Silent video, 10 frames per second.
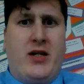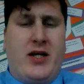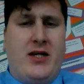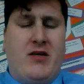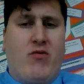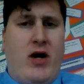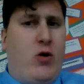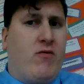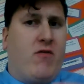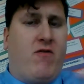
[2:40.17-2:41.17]
The kids have read
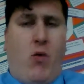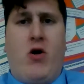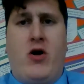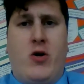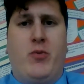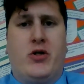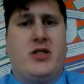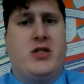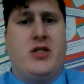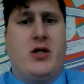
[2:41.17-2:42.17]
over 400 books
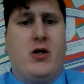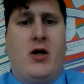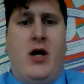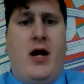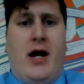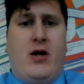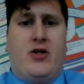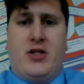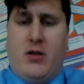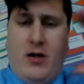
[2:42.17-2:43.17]
this year and are
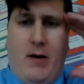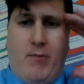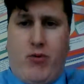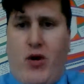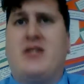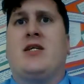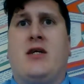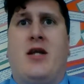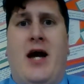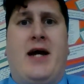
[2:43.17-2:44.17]
just
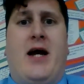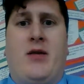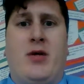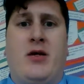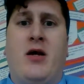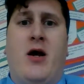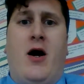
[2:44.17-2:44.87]
impressing the heck out of me.